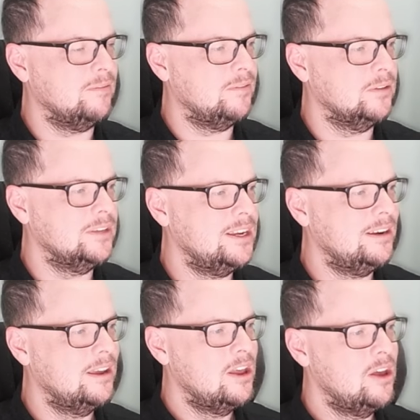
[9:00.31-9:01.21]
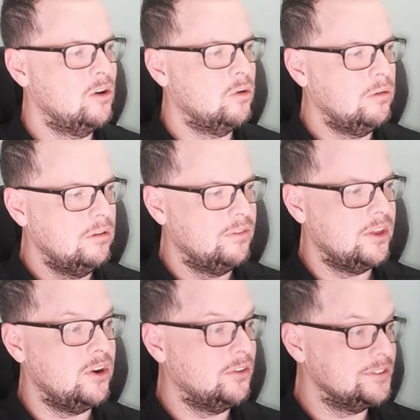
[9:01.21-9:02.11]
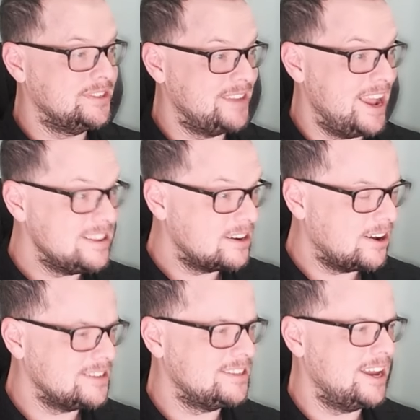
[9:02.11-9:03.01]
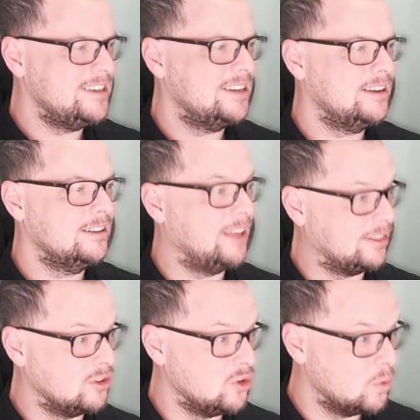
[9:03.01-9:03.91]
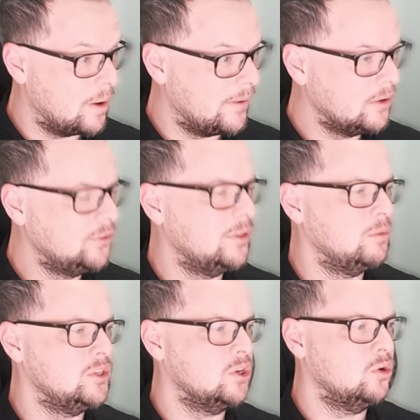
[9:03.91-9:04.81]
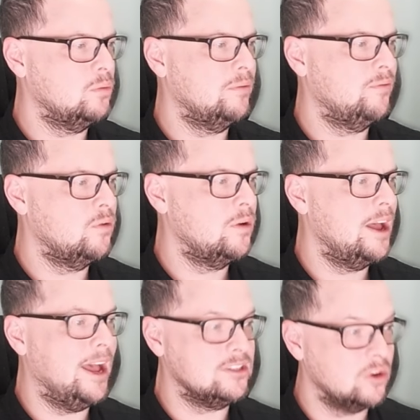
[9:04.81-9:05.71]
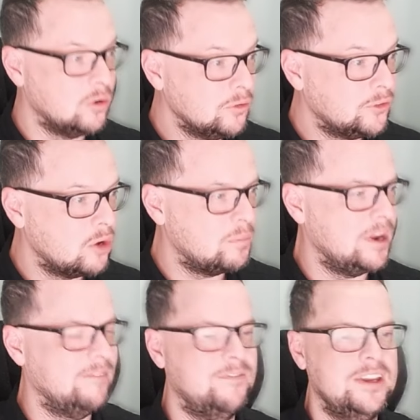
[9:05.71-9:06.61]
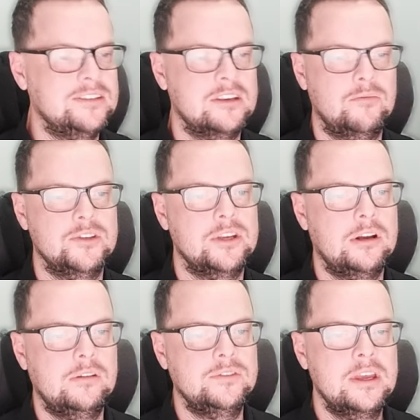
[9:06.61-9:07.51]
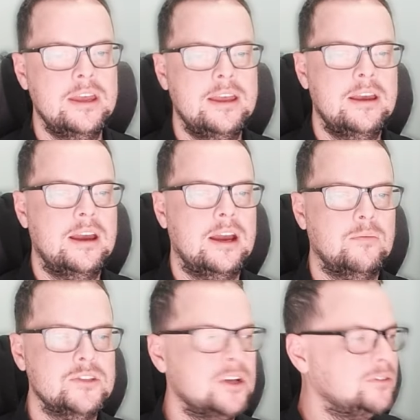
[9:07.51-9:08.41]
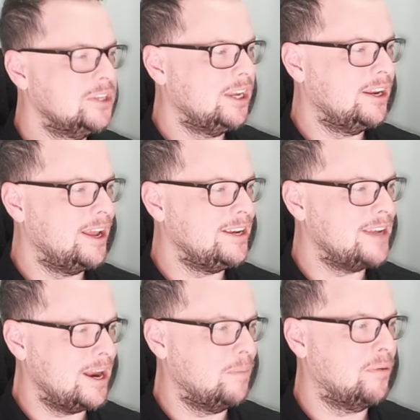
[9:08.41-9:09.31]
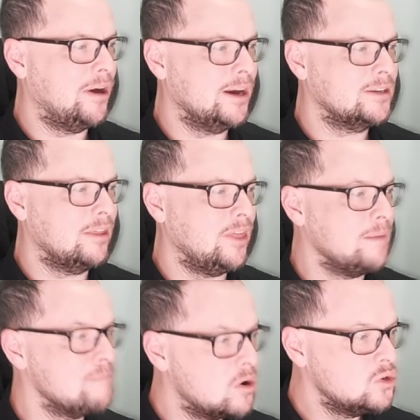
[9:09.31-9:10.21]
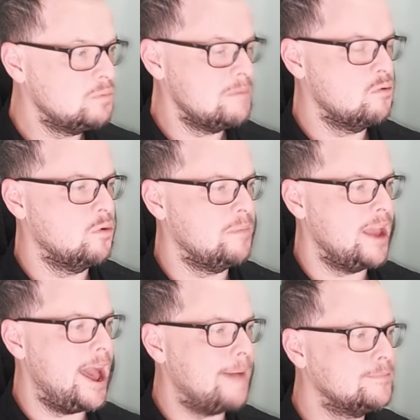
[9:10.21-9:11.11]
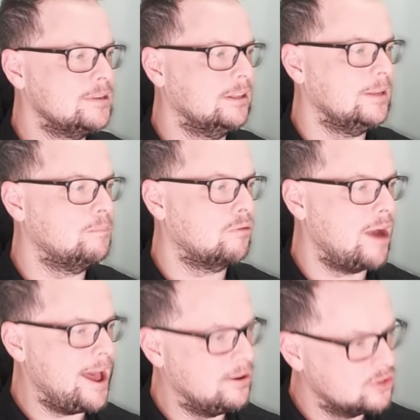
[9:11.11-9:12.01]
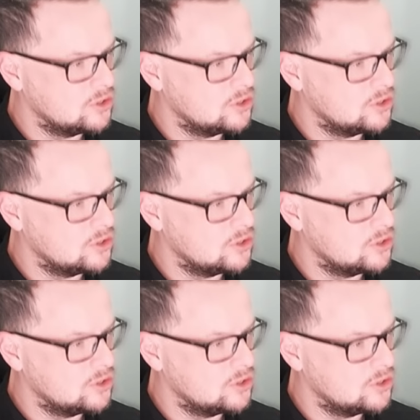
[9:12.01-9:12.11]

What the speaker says: filled in. All of the non-standardized data, like the URLs that we saw before, has also been fixed and resolved, resulting in a data product I think most people would be absolutely proud to